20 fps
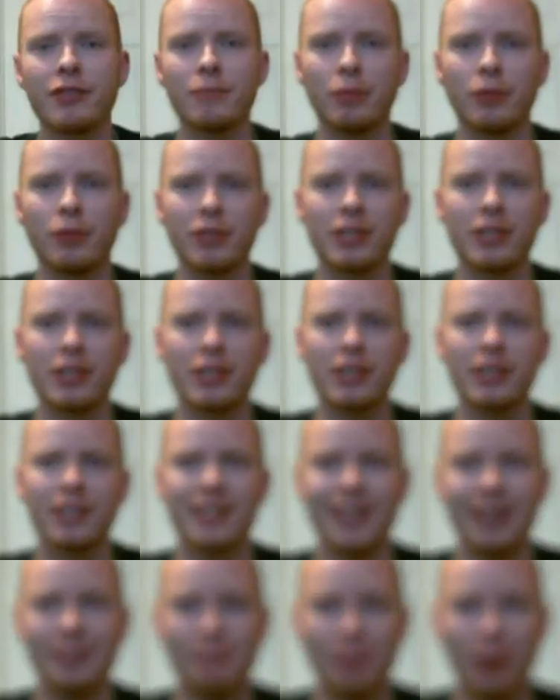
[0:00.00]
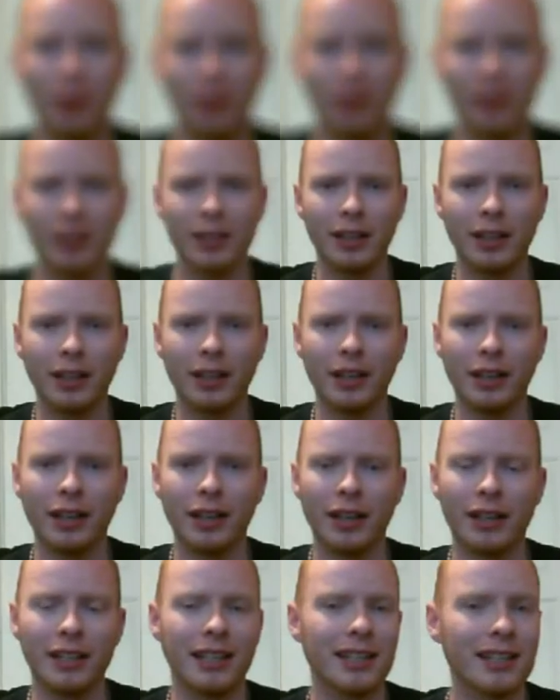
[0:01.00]
of books is steampunk,
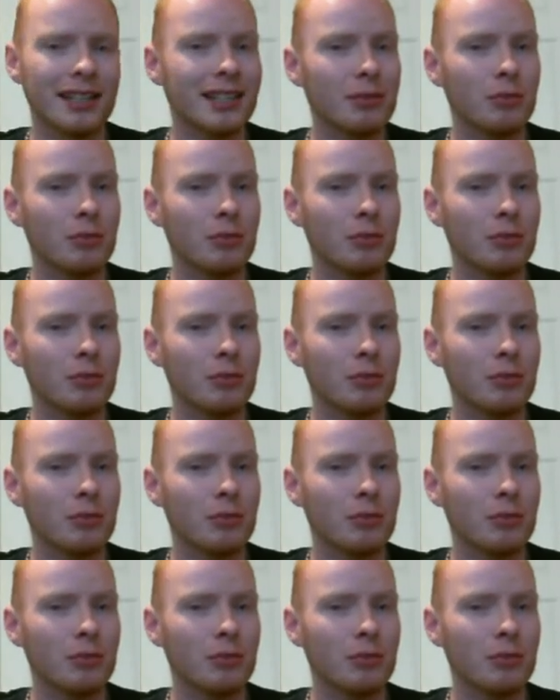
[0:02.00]
and yet this